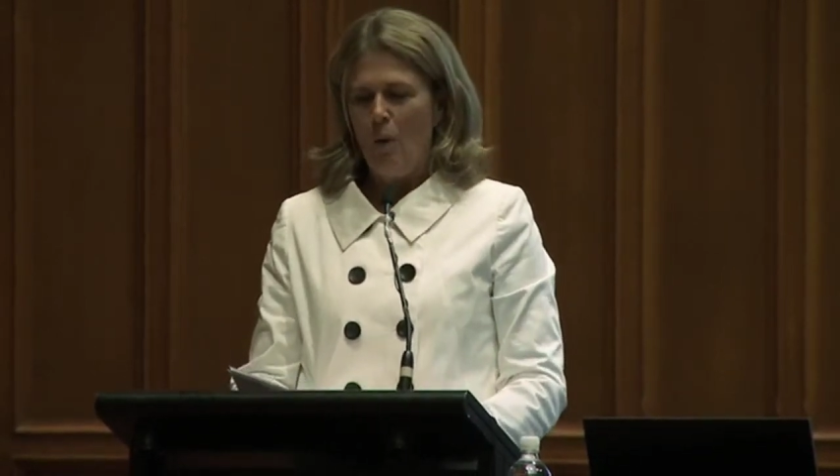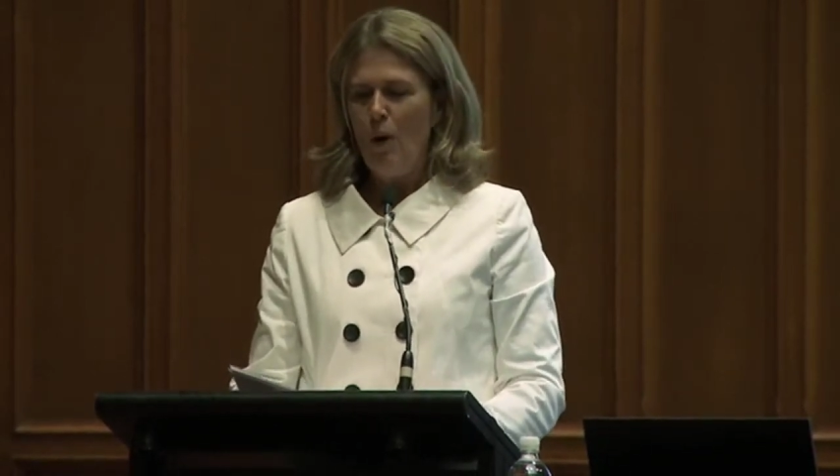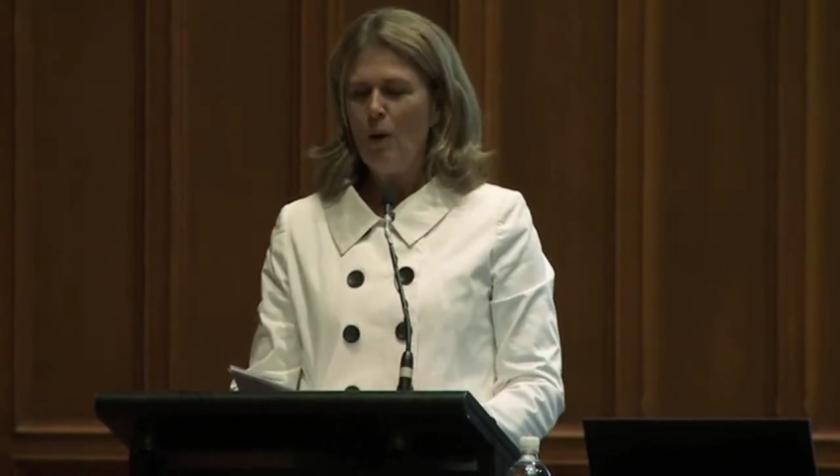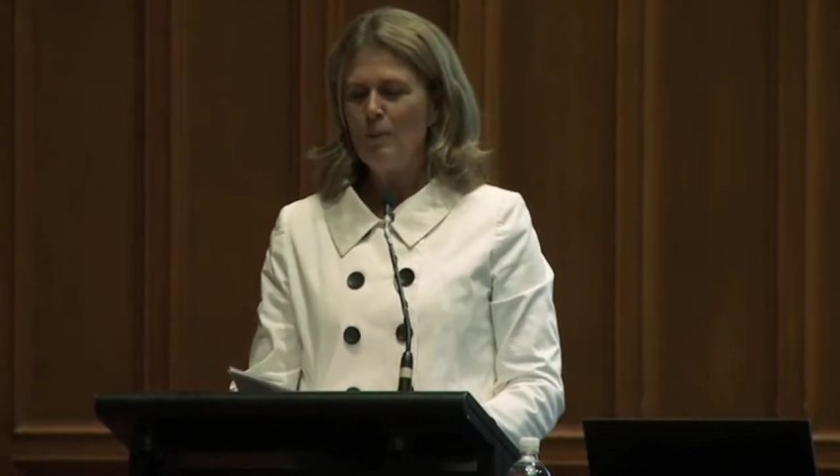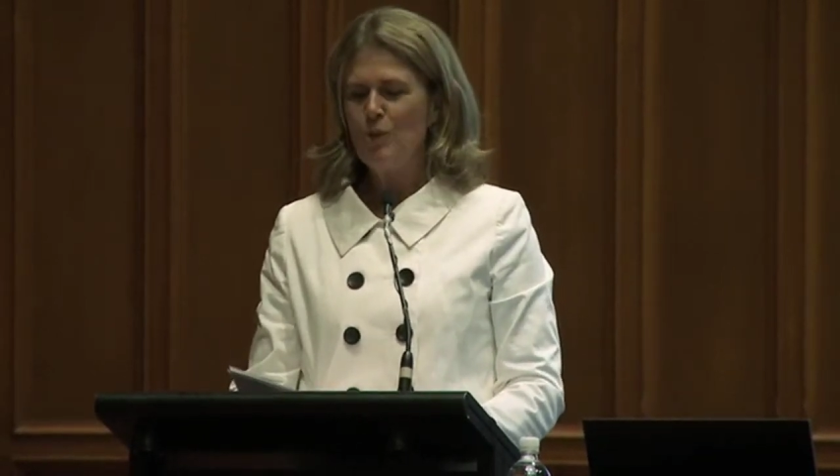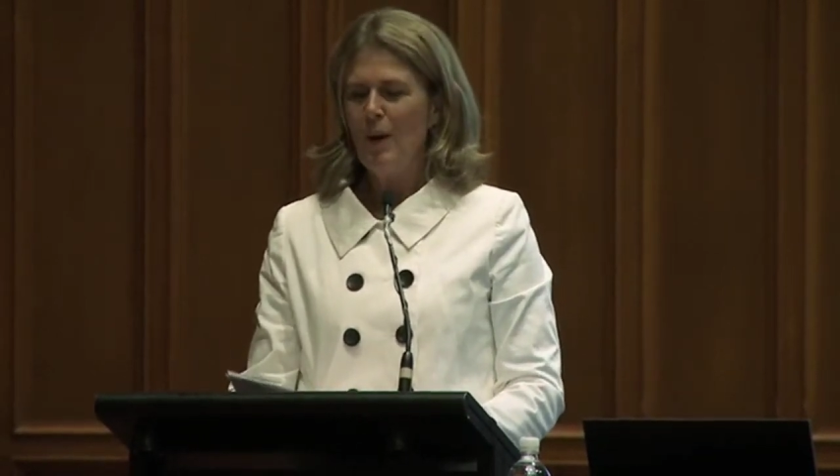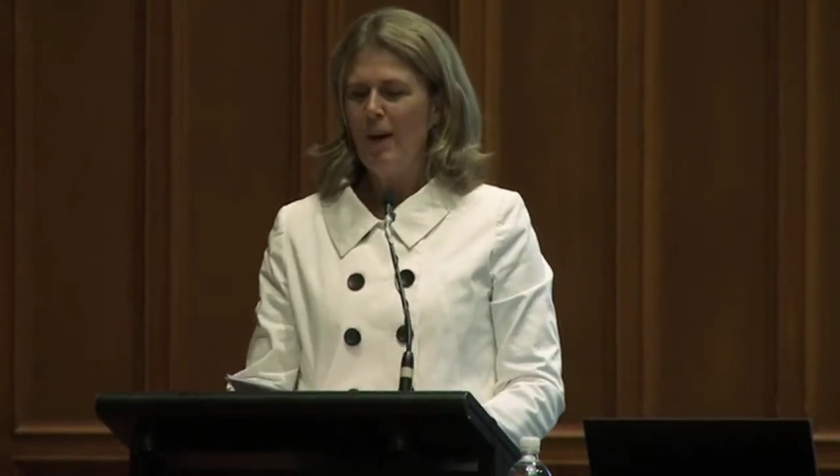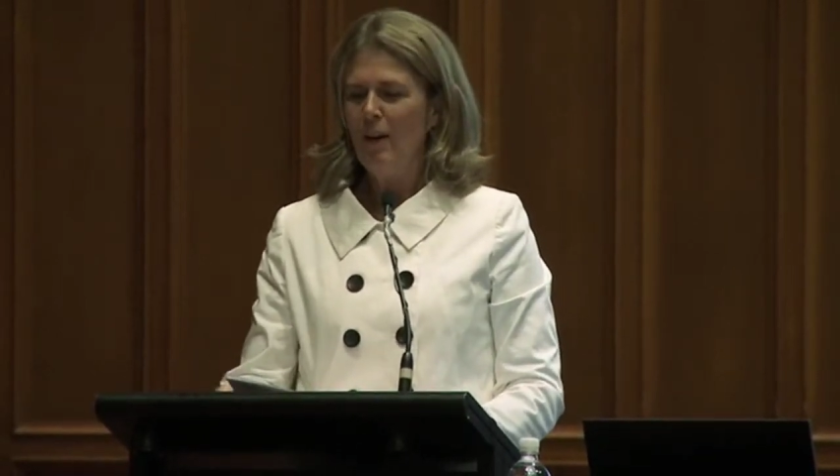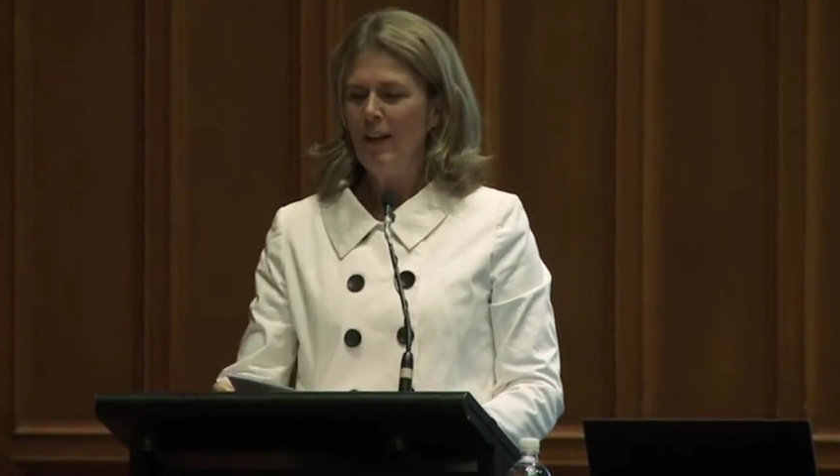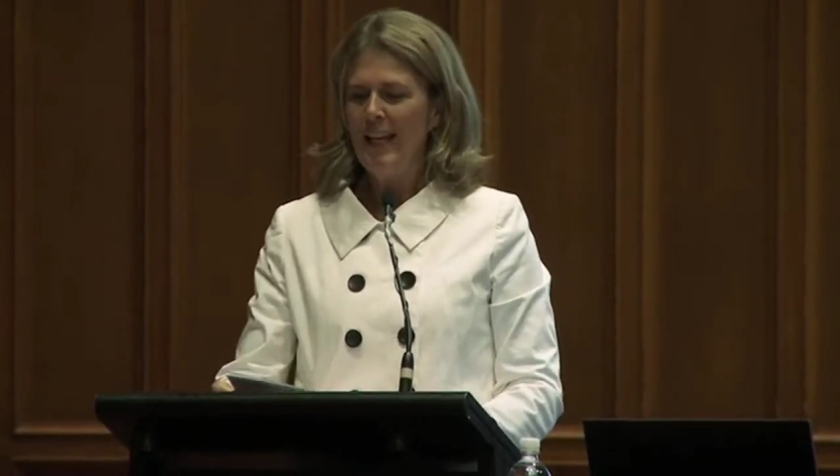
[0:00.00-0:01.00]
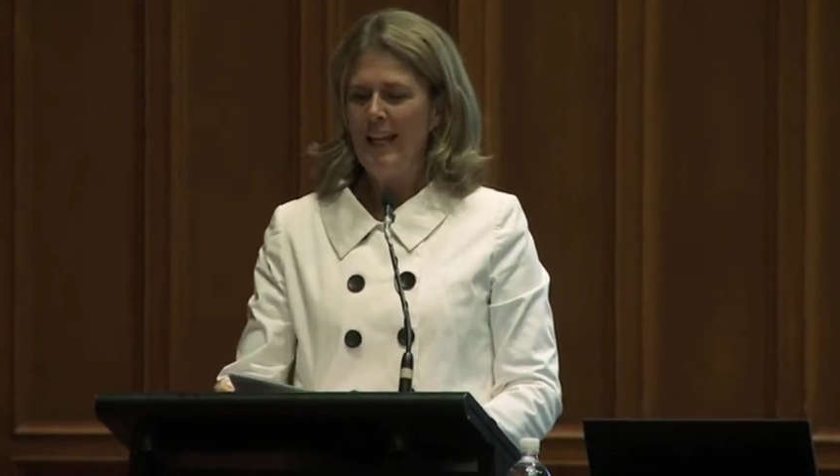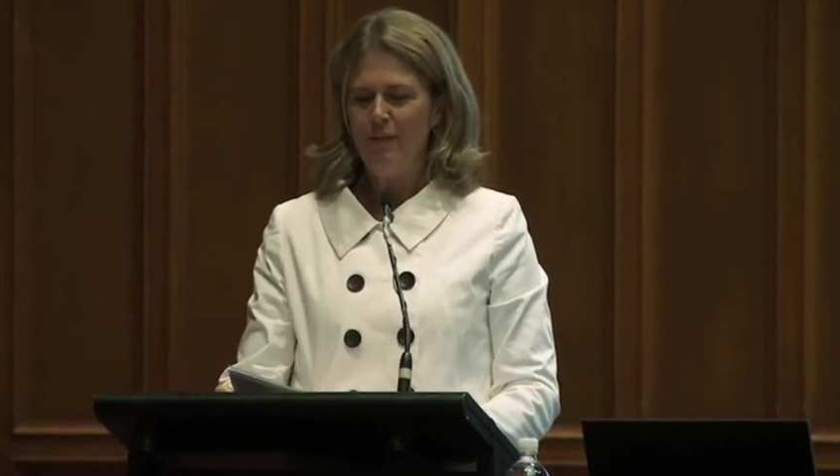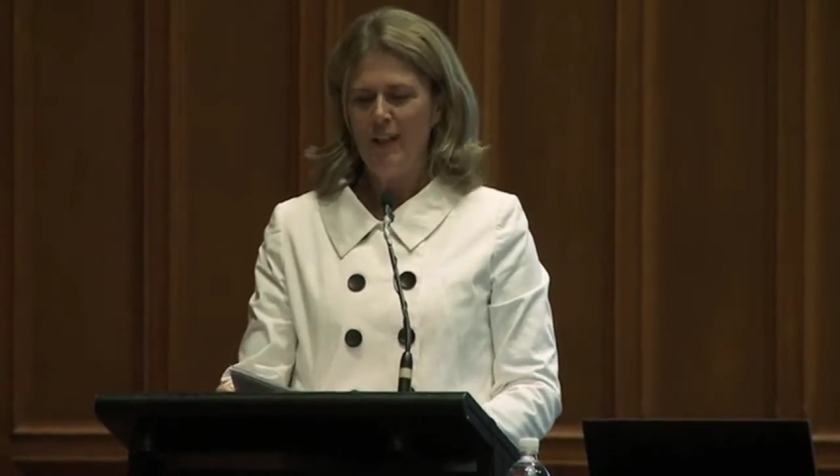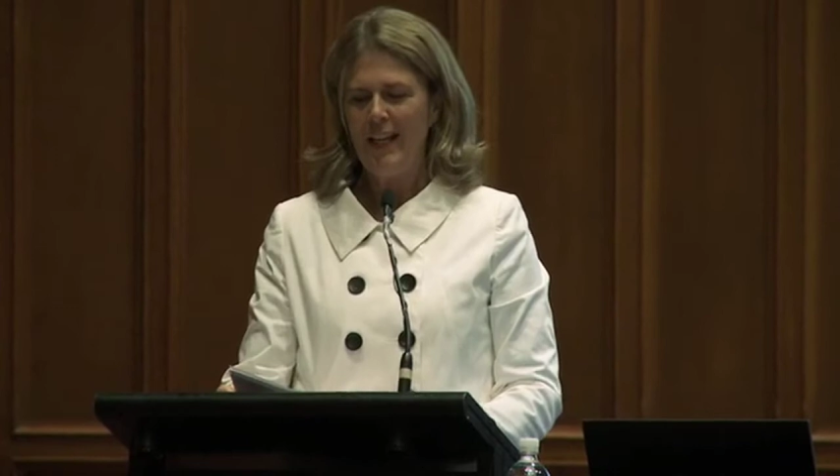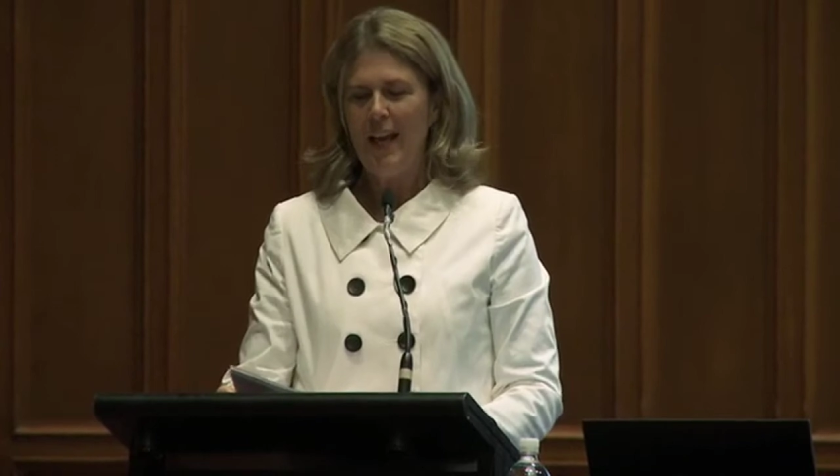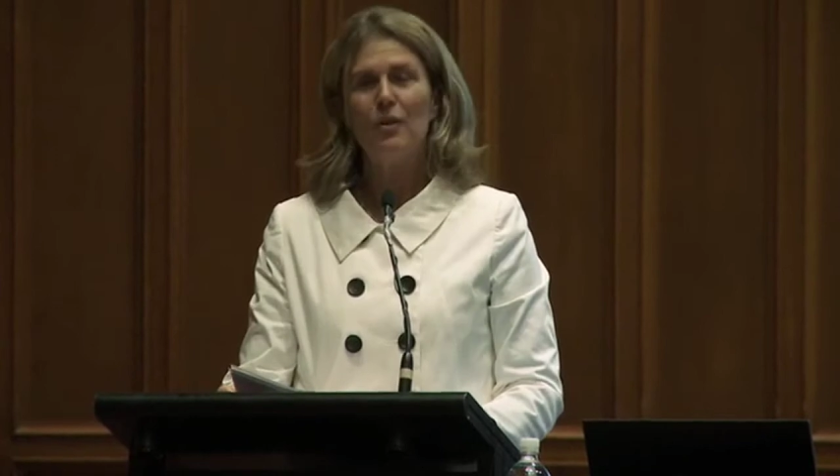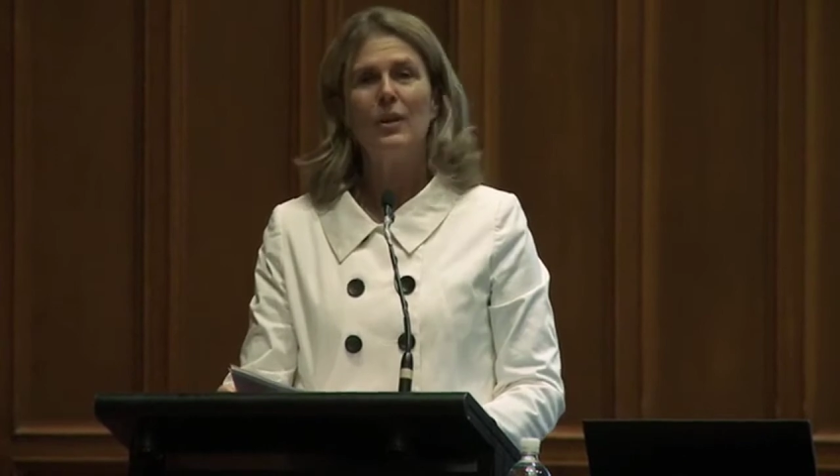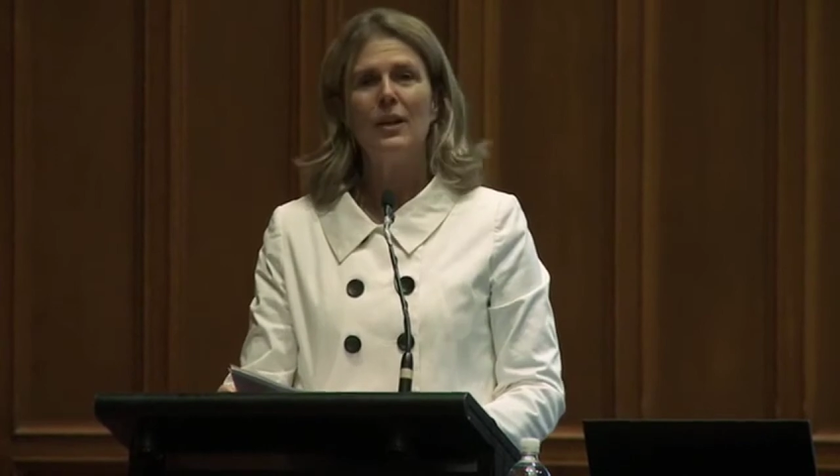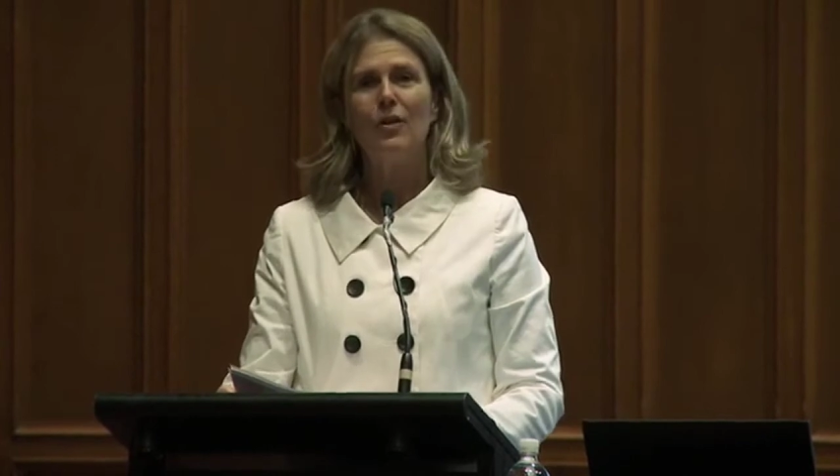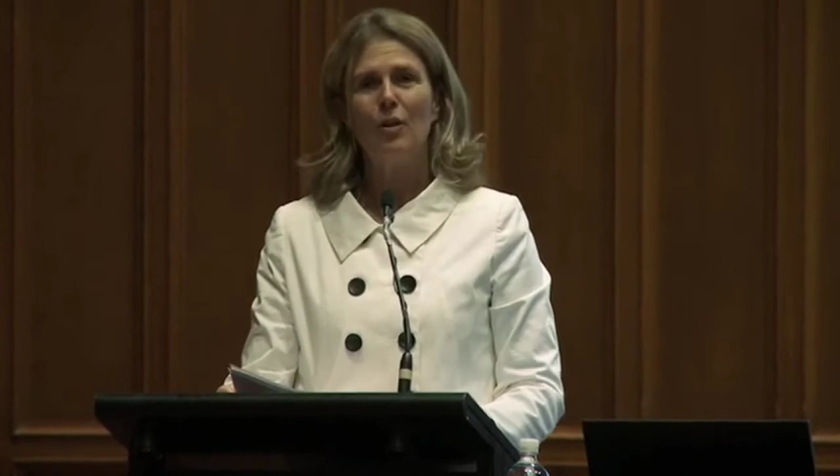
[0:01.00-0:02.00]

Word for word: Welcome to our early evening gathering